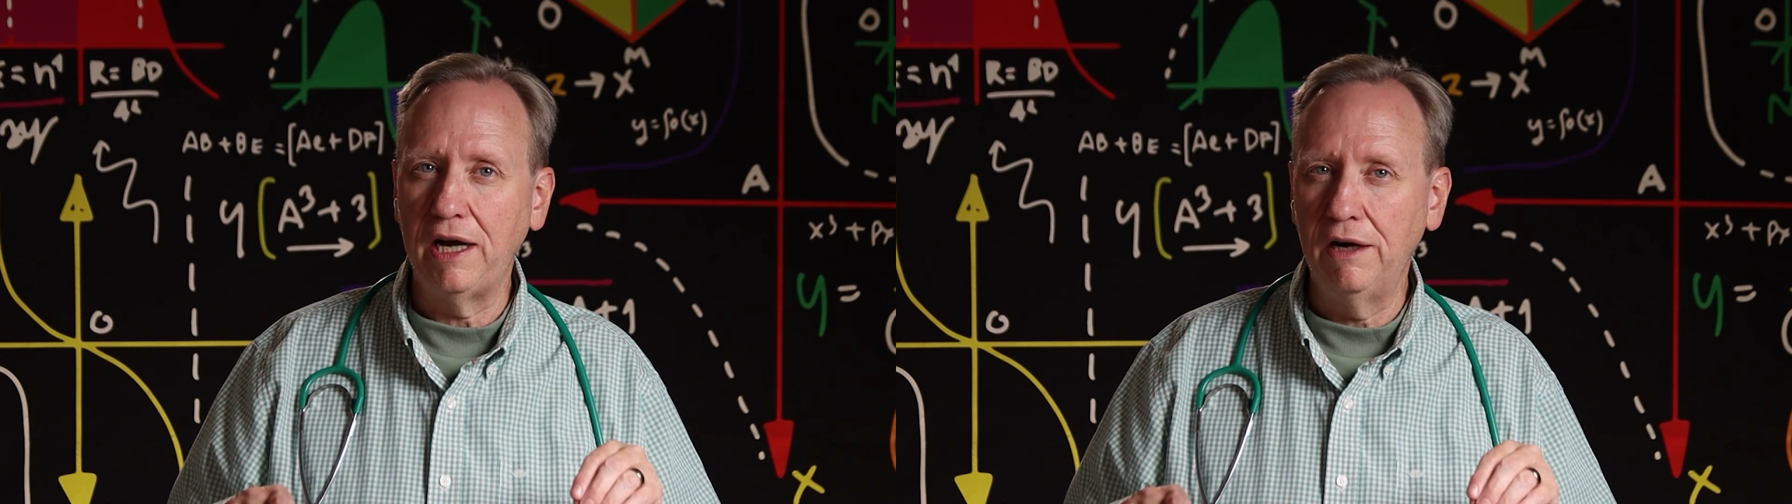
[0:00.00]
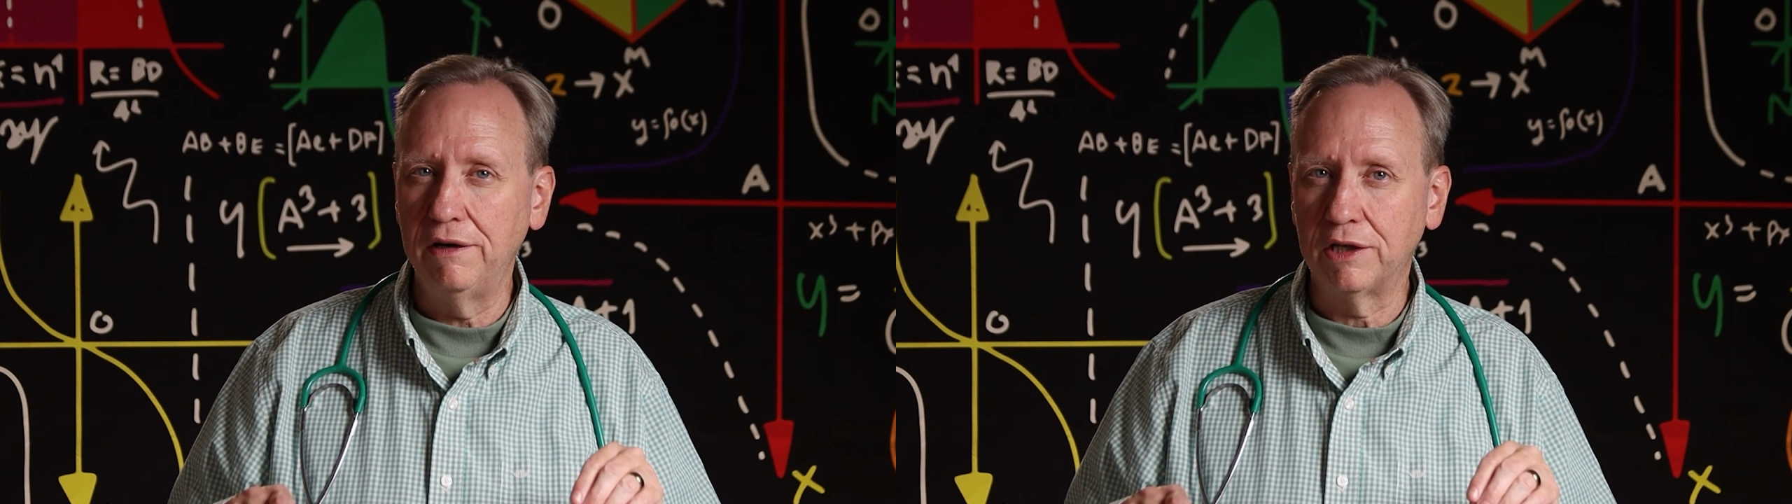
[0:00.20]

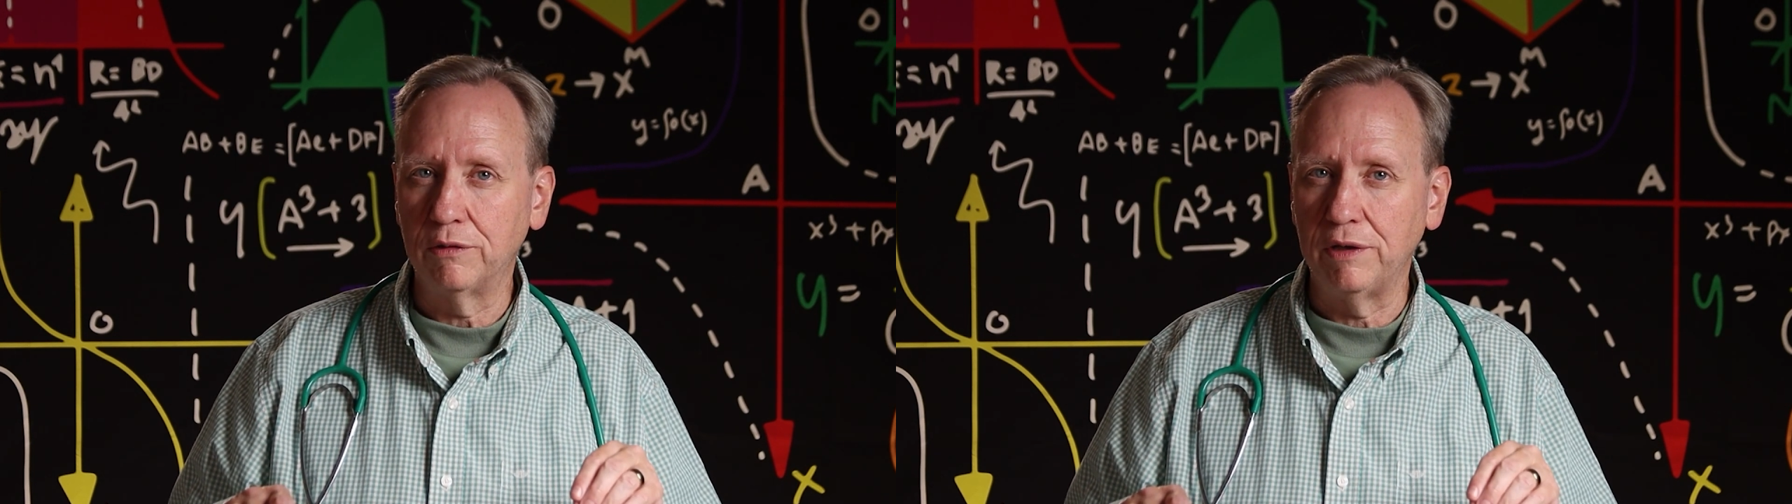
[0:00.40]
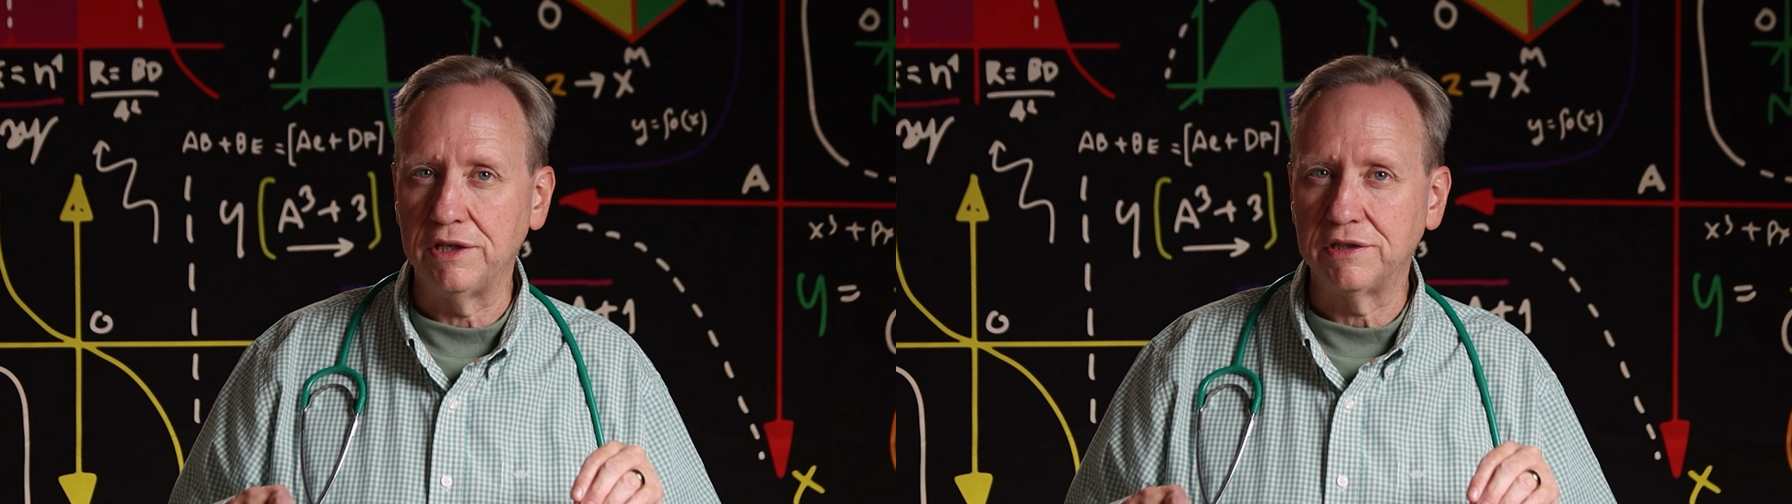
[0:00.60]
air
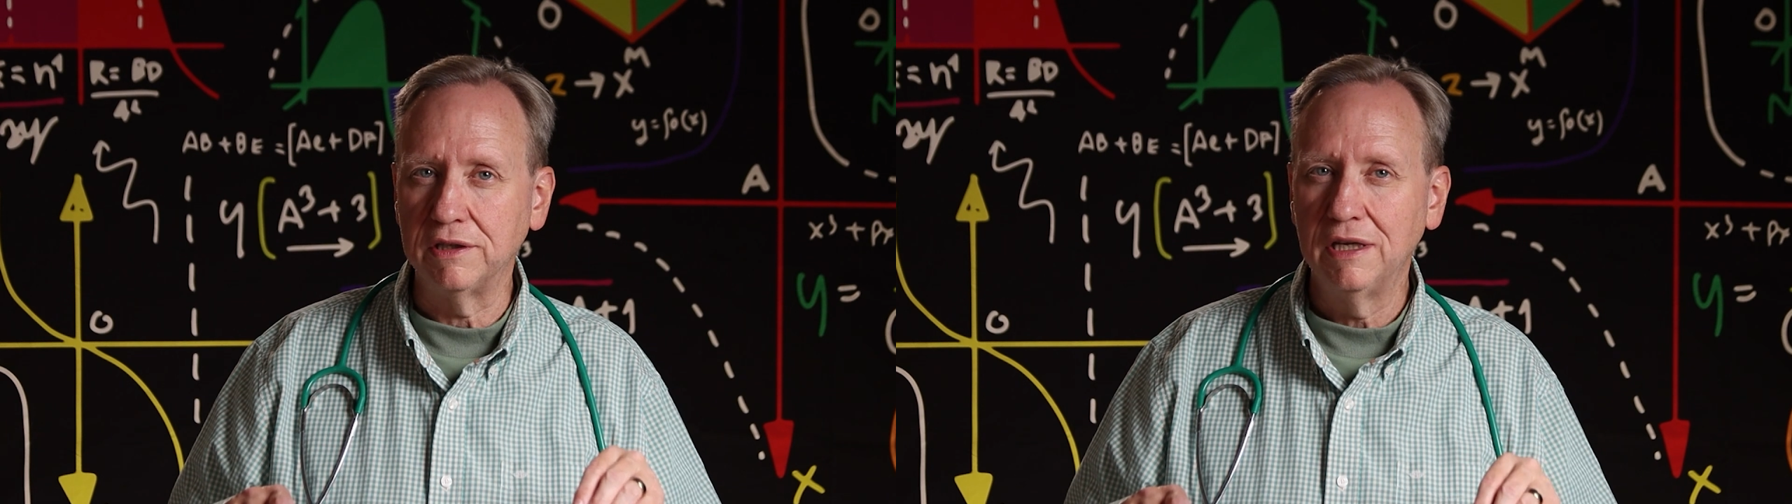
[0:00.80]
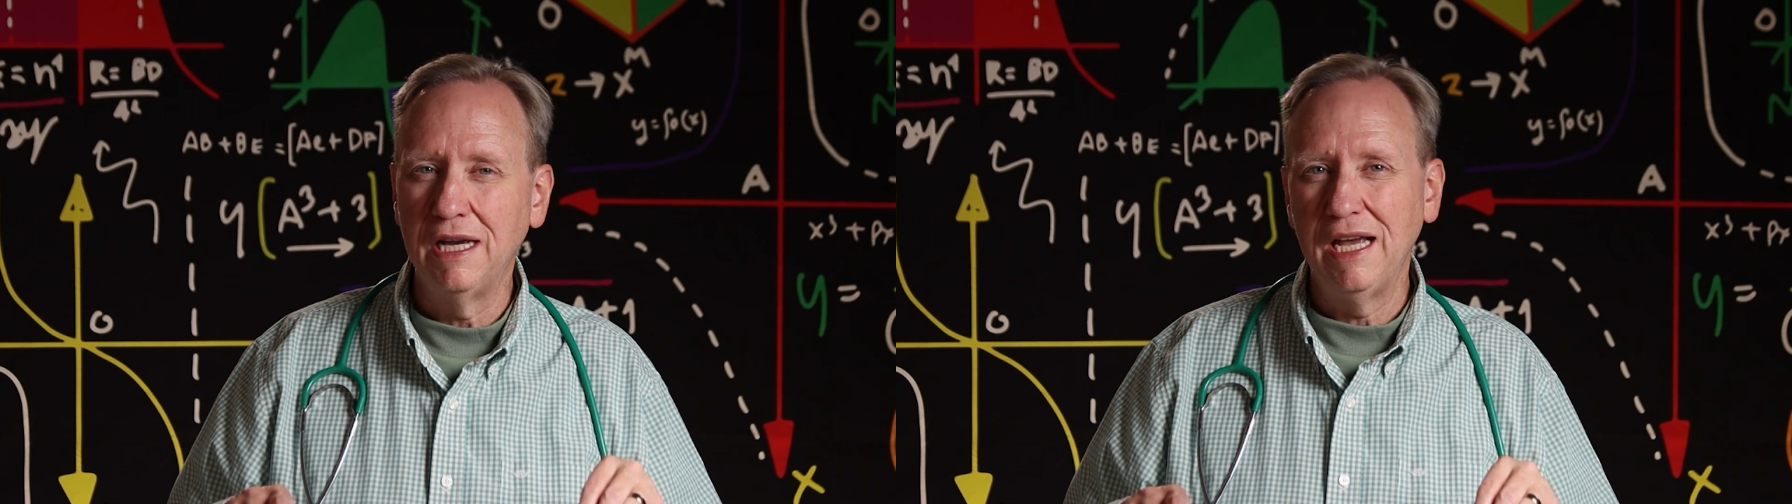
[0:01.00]
equation,